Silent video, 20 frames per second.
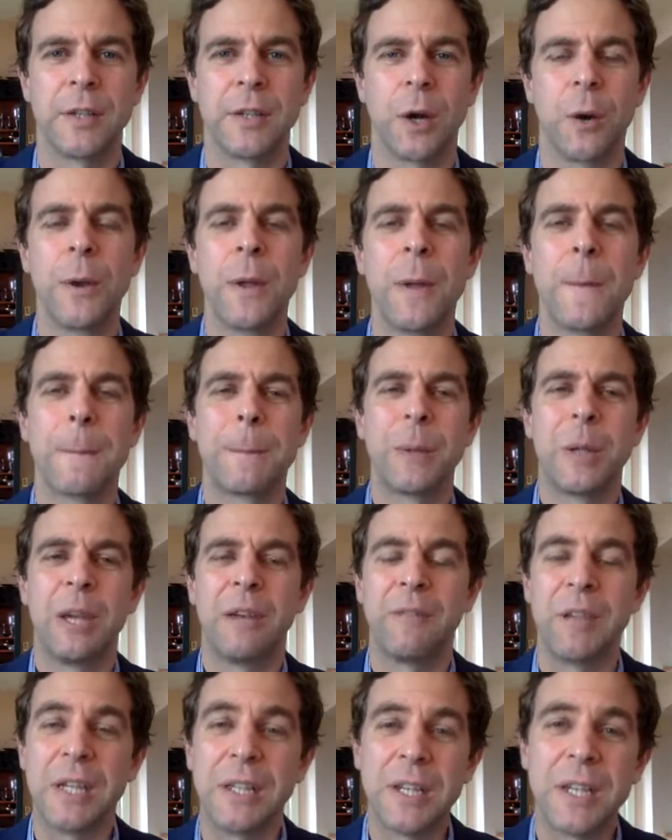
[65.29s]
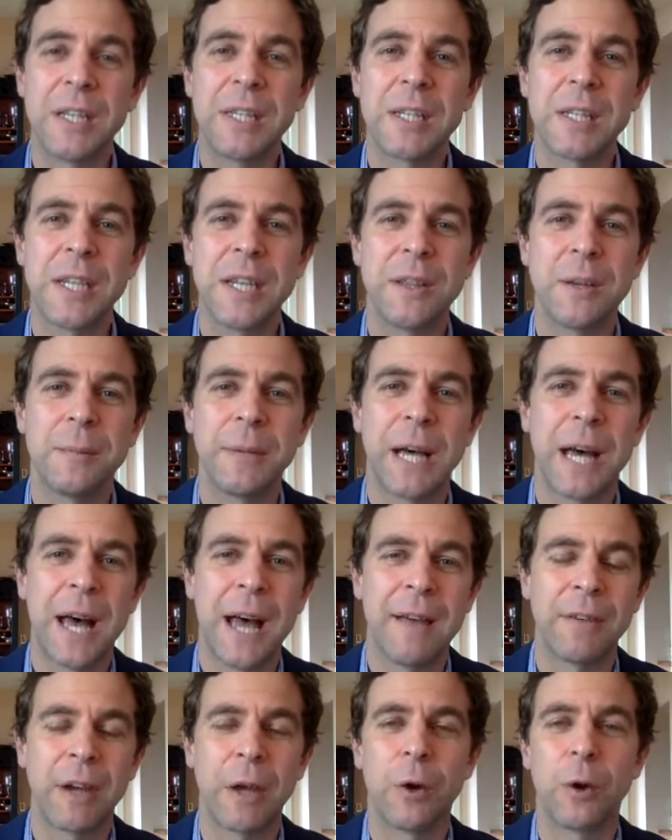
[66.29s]
So if you didn't see them
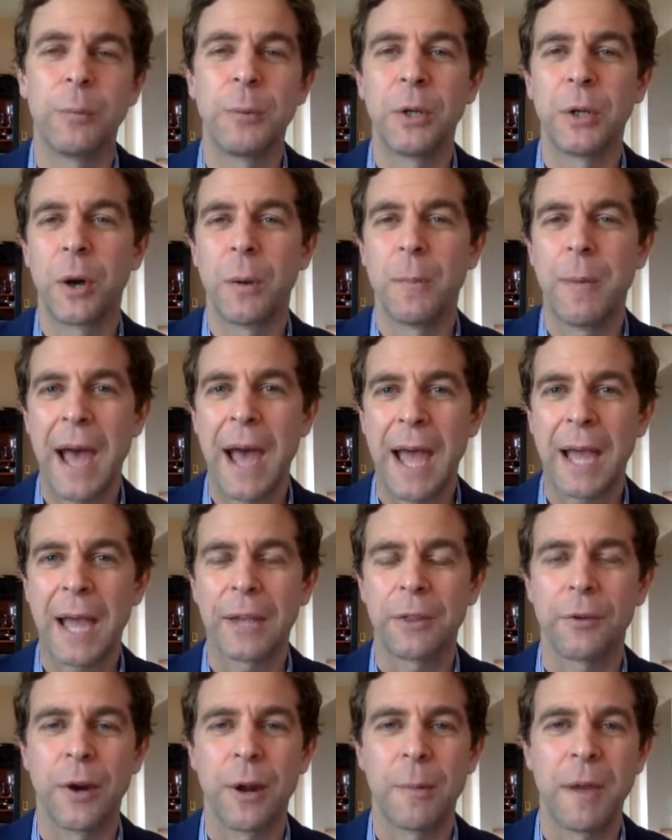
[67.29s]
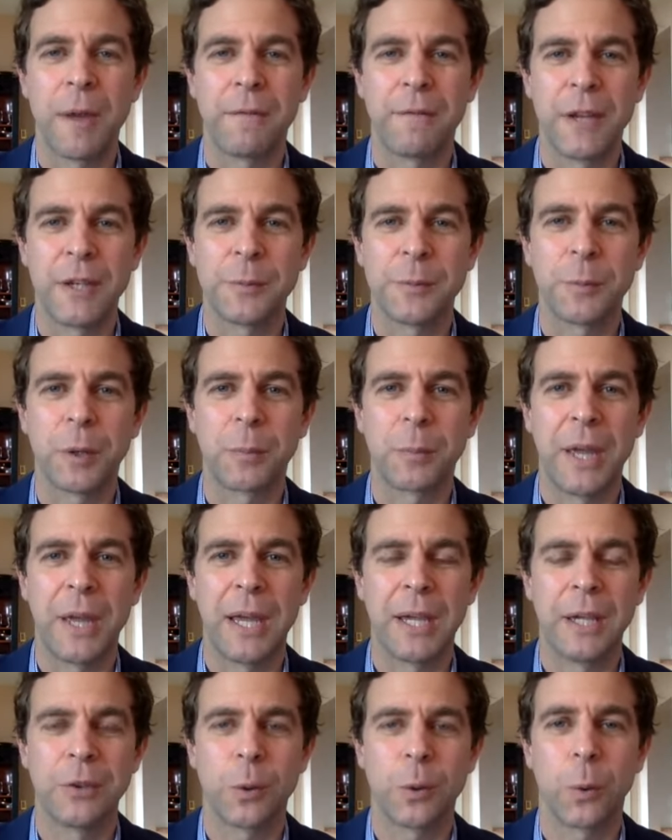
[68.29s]
live, I hope you'll go back. They're on my Facebook
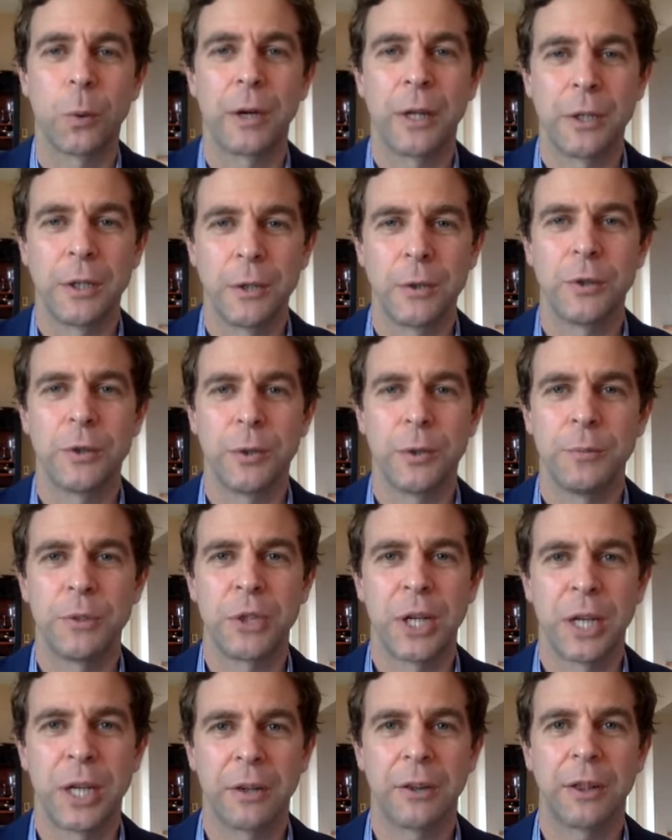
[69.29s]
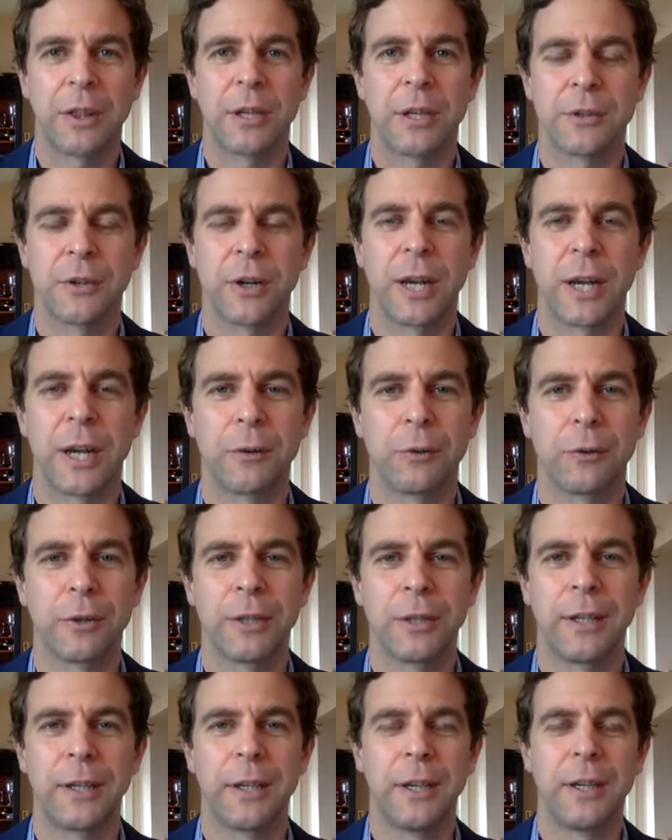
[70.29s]
page or a YouTube channel. Things are getting
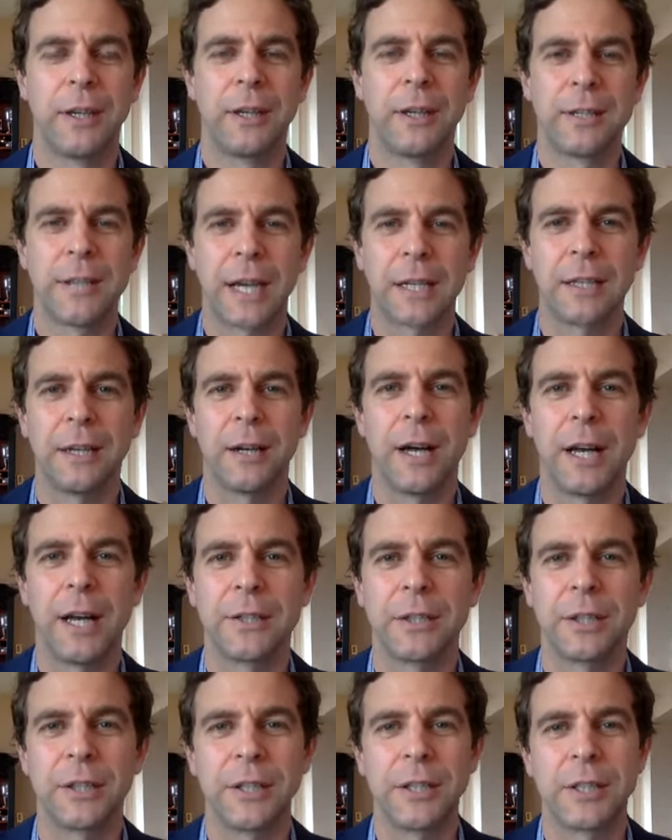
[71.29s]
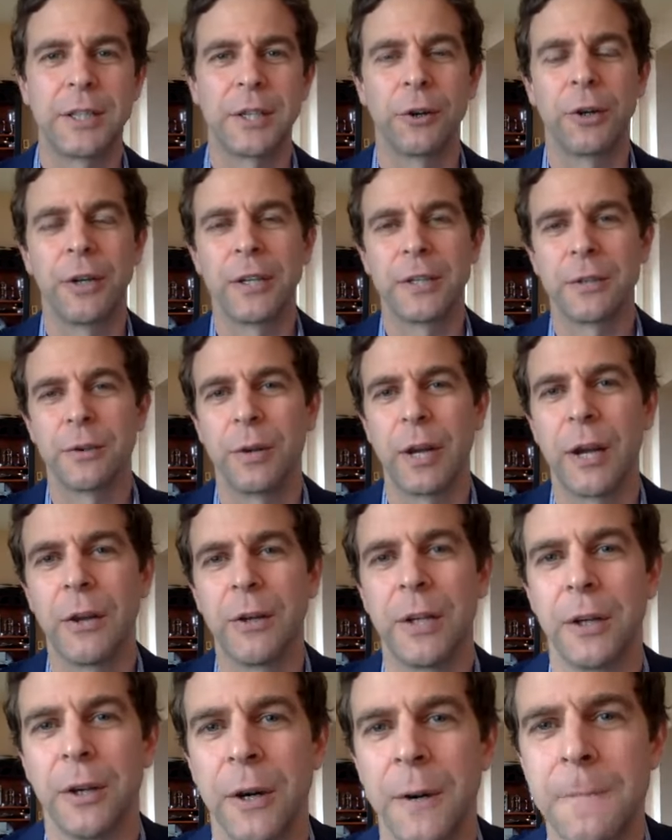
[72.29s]
really technologically serious
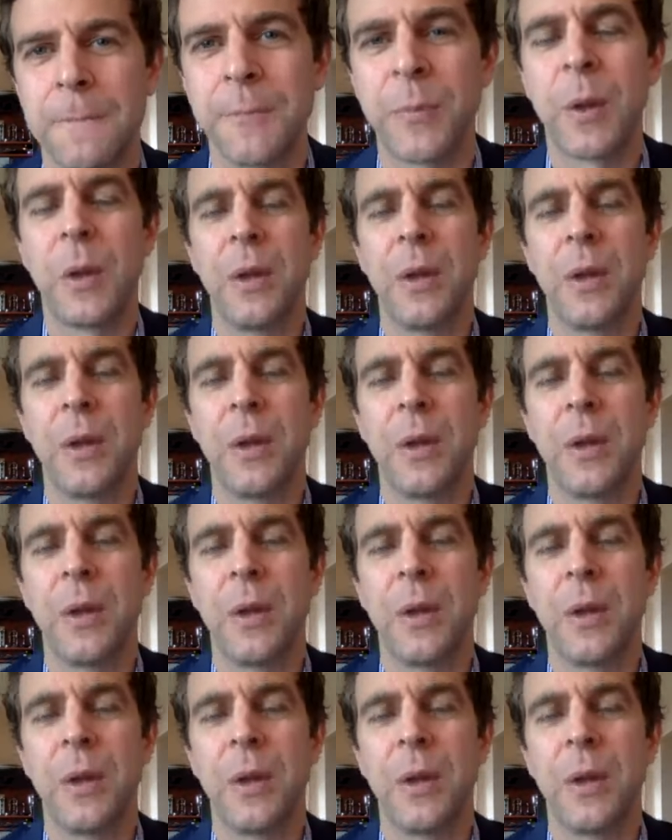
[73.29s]
around here.